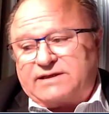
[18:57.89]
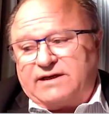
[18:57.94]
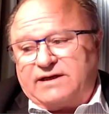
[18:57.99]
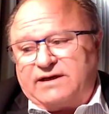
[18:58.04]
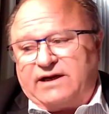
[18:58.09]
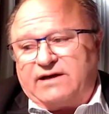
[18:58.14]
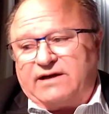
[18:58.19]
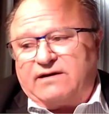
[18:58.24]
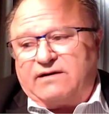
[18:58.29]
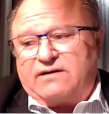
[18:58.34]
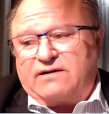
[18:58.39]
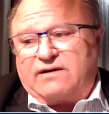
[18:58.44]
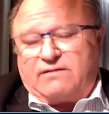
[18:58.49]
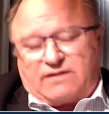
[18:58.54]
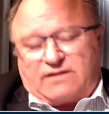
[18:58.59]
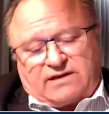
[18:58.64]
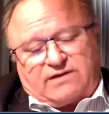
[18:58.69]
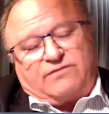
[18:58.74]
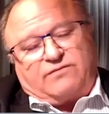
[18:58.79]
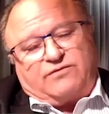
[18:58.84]
And
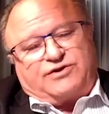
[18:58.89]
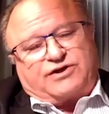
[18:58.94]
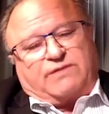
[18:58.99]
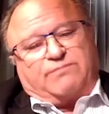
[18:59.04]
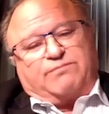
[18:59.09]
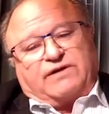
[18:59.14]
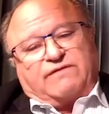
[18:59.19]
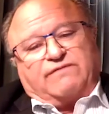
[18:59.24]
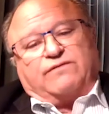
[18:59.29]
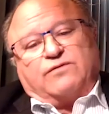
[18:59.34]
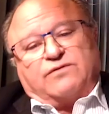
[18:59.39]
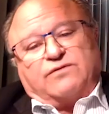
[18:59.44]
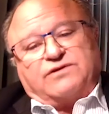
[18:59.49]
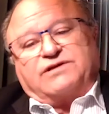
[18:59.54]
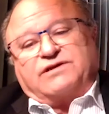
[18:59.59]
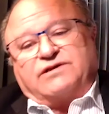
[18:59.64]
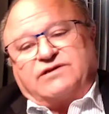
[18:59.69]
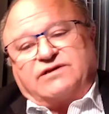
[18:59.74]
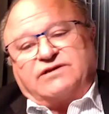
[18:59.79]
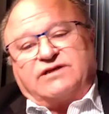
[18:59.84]
then jumping forward
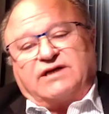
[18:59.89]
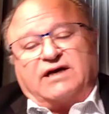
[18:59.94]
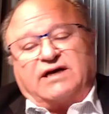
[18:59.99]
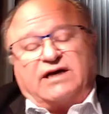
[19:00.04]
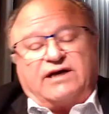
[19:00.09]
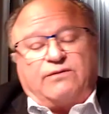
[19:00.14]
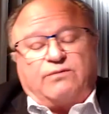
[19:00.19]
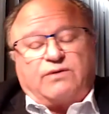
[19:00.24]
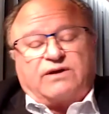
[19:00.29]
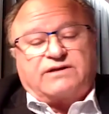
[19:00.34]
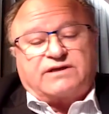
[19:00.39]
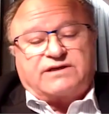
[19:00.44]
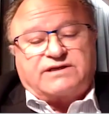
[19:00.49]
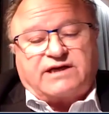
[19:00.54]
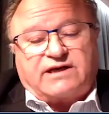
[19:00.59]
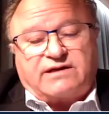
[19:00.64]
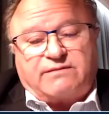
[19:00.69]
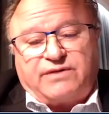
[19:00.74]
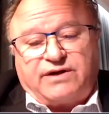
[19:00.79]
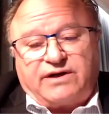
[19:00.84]
to today, what does
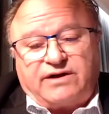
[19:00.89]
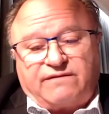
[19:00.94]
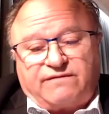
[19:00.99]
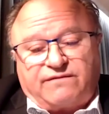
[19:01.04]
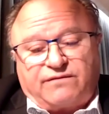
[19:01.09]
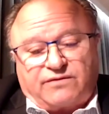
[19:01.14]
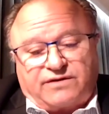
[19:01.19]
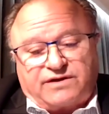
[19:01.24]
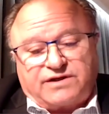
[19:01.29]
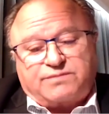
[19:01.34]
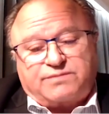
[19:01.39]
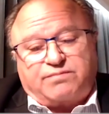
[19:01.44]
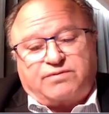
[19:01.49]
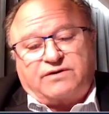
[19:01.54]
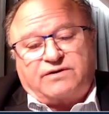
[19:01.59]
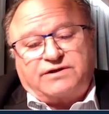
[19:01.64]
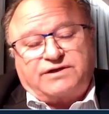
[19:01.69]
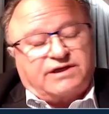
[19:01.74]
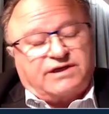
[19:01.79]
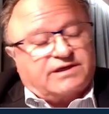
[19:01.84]
that mean for this
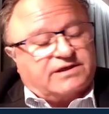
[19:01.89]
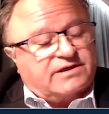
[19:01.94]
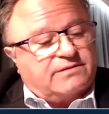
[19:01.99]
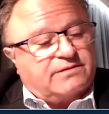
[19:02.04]
project?